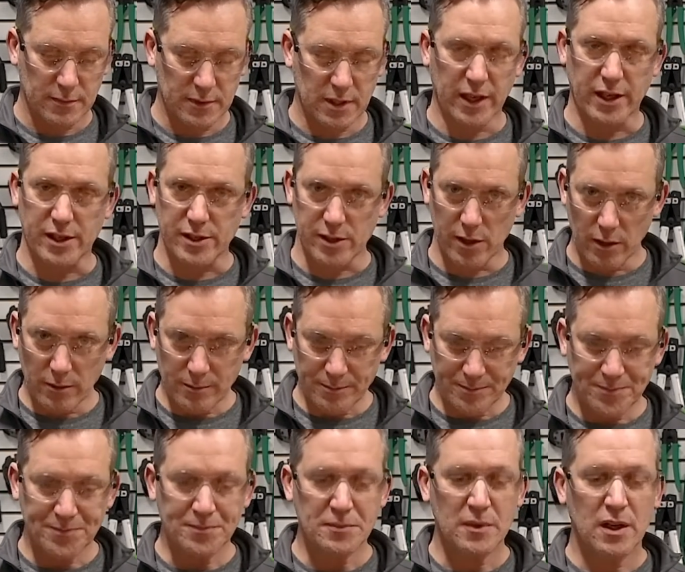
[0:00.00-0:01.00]
like
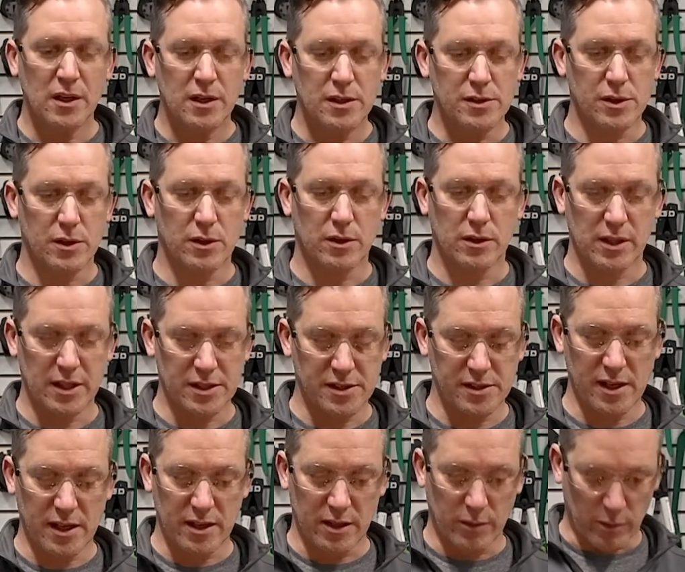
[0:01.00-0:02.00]
so. So let's
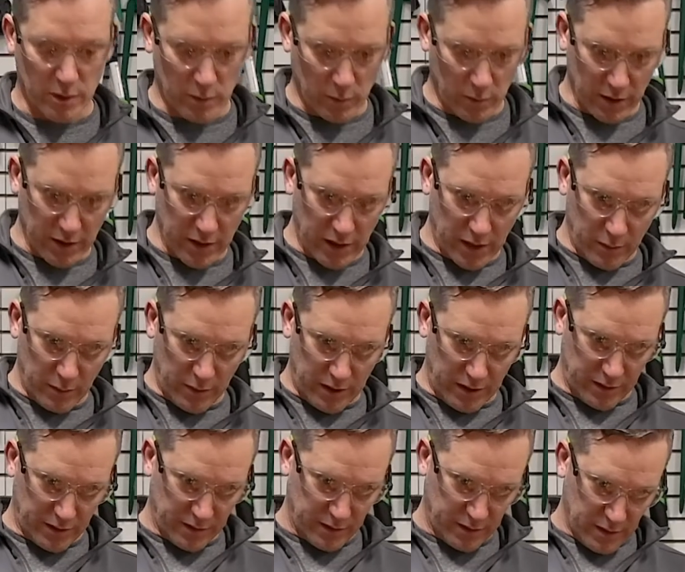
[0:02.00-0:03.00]
say that we're working
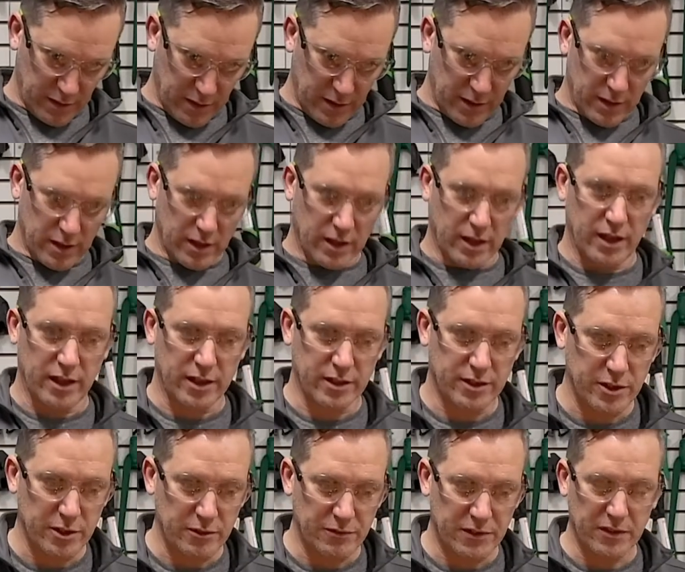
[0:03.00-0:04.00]
with uh,
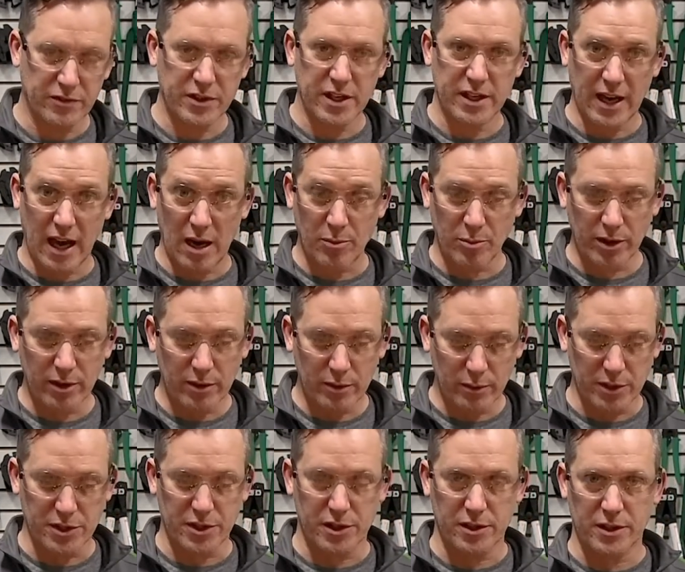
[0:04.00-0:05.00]
two fifty copper,
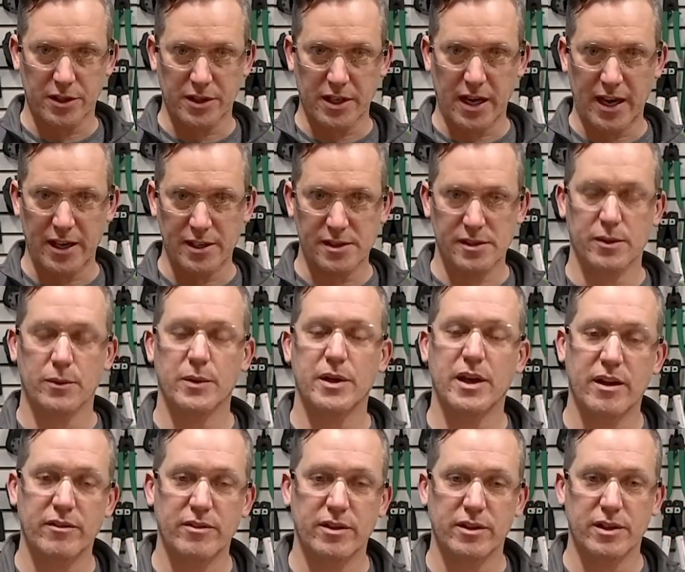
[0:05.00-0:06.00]
which are the dies that we
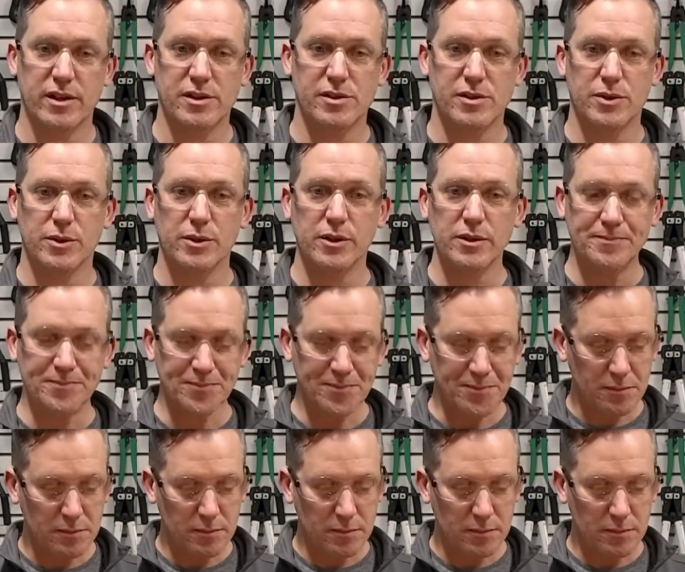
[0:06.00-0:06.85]
have in this tool.